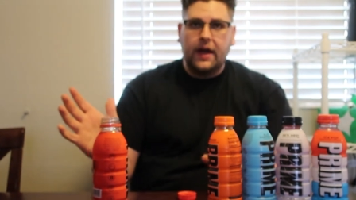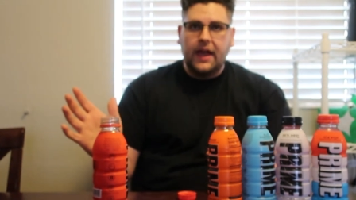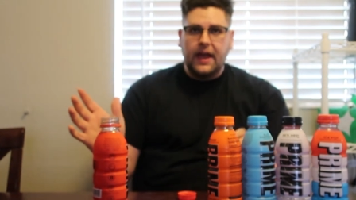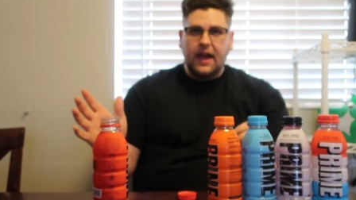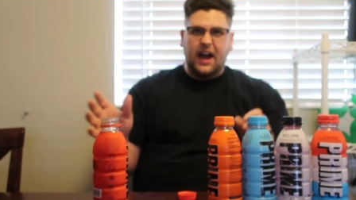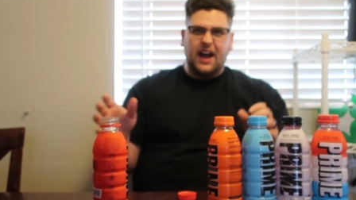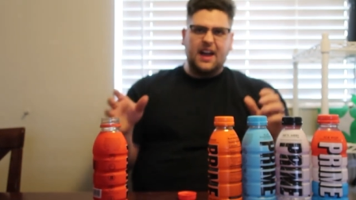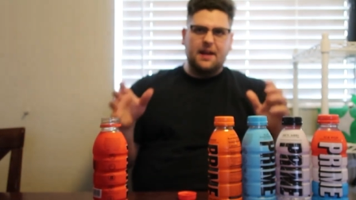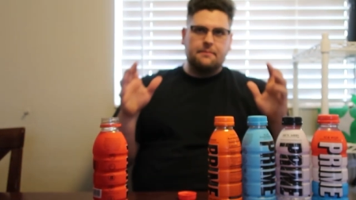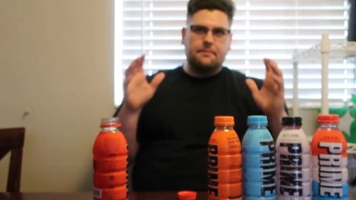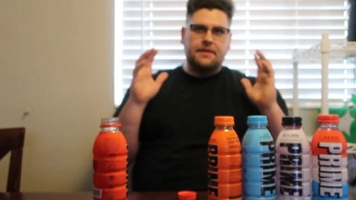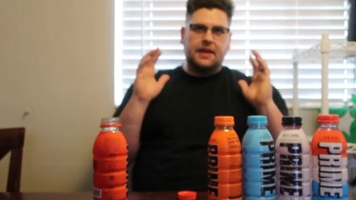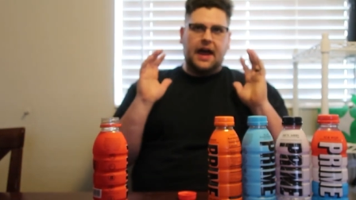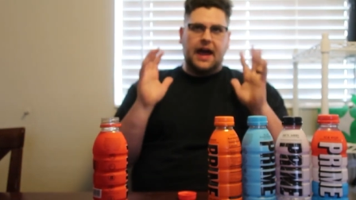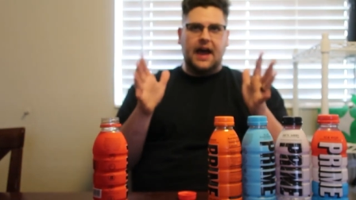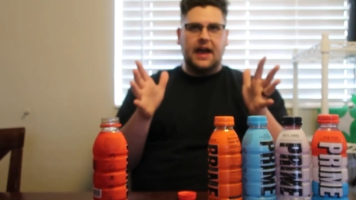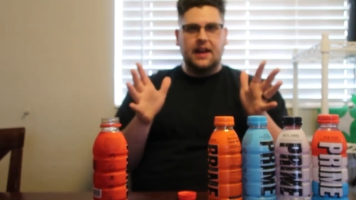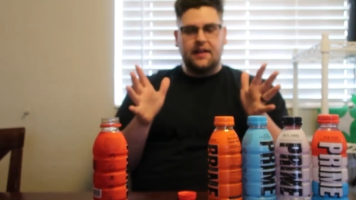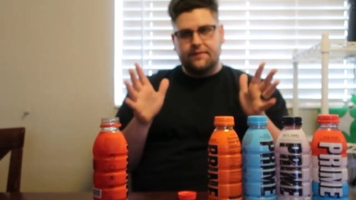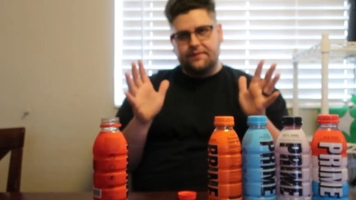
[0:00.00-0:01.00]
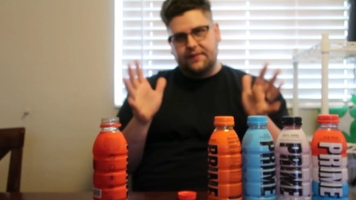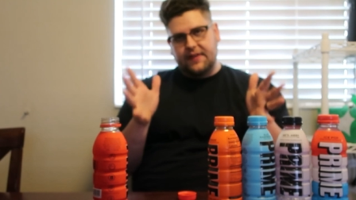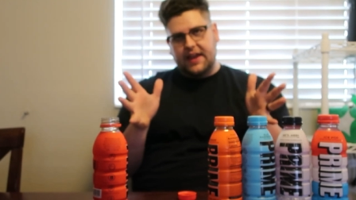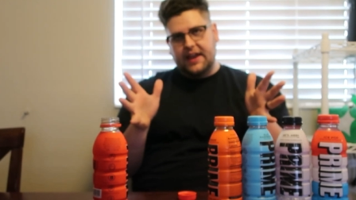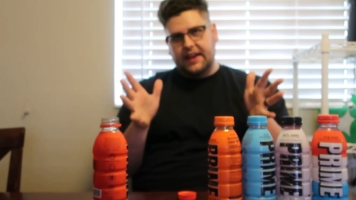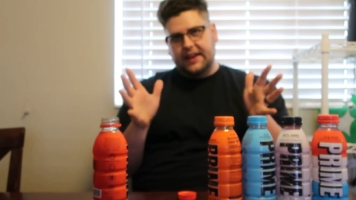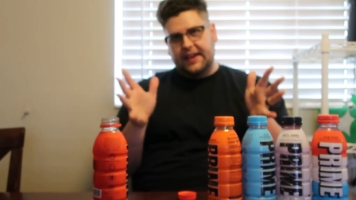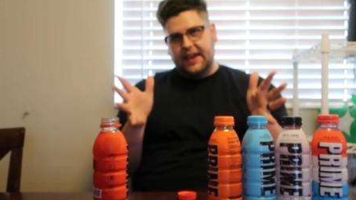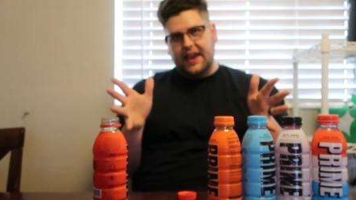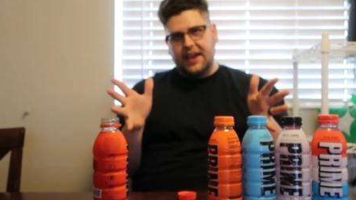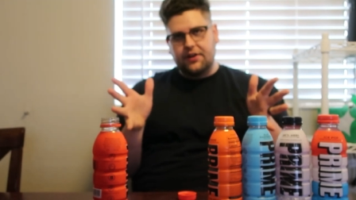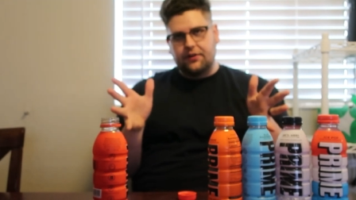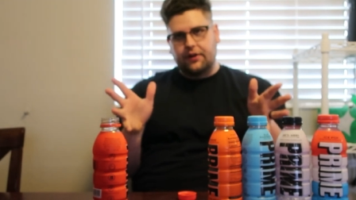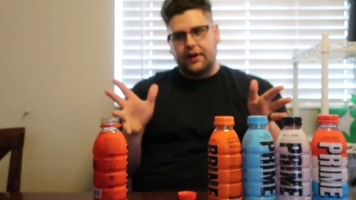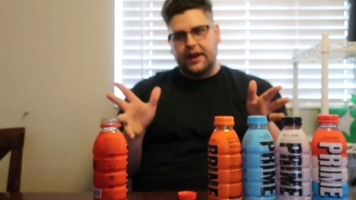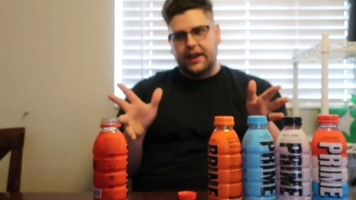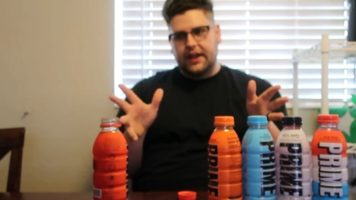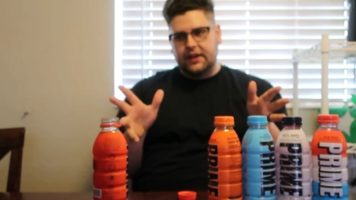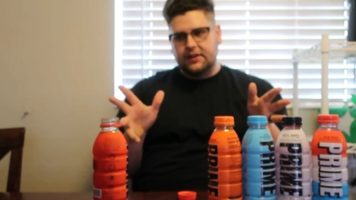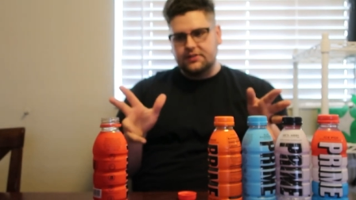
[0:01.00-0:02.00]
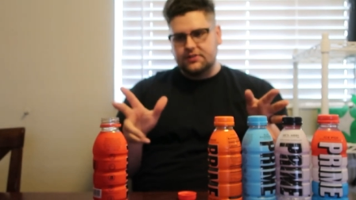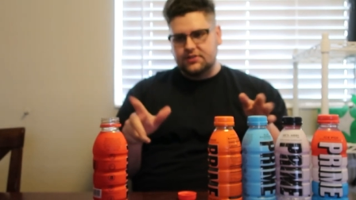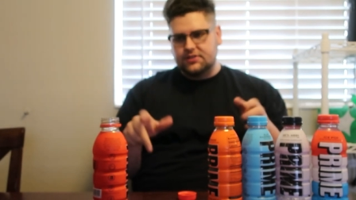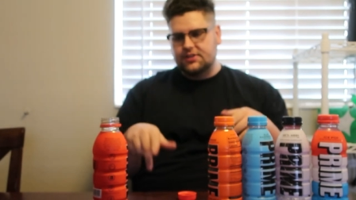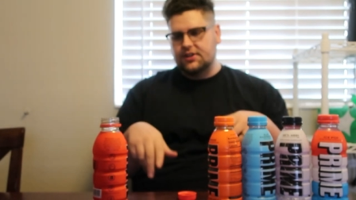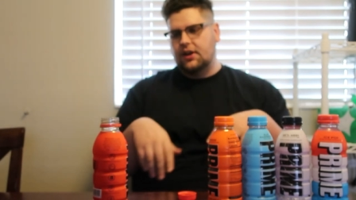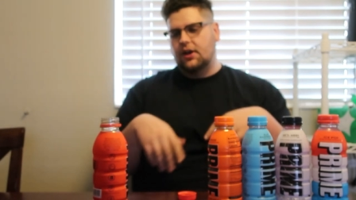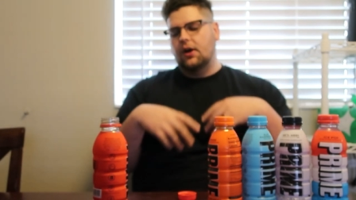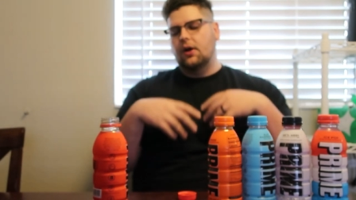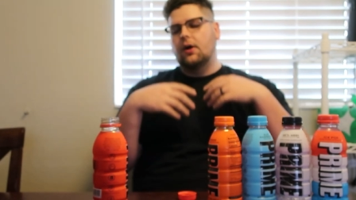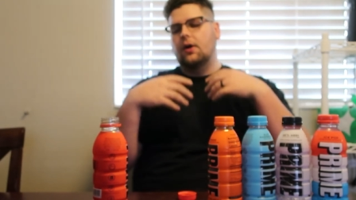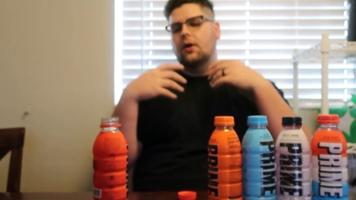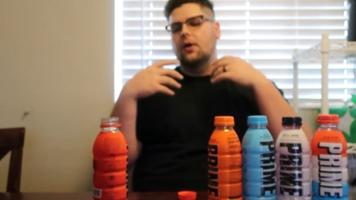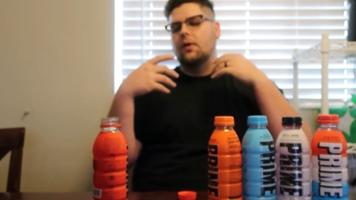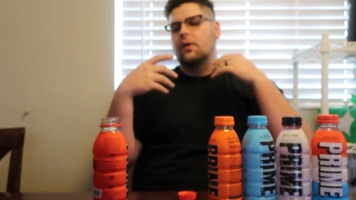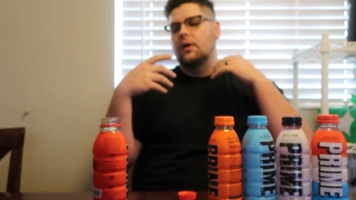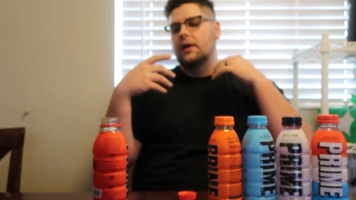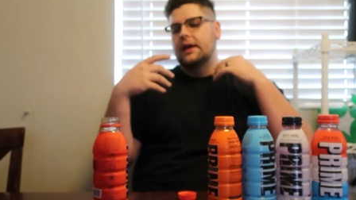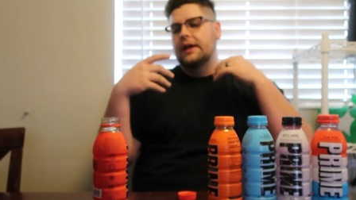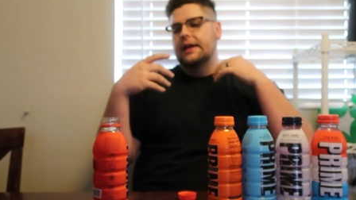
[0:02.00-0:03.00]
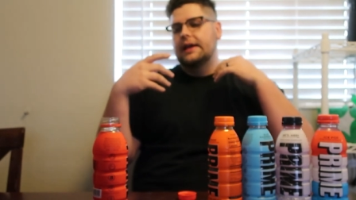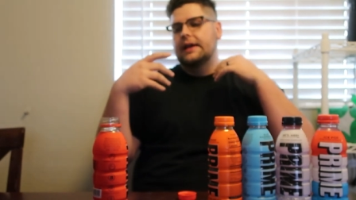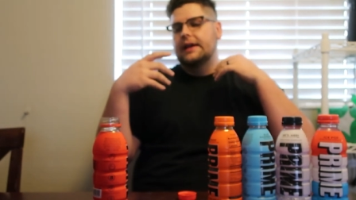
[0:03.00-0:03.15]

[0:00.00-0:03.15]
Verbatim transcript: way, I am not a fan of Gatorade, so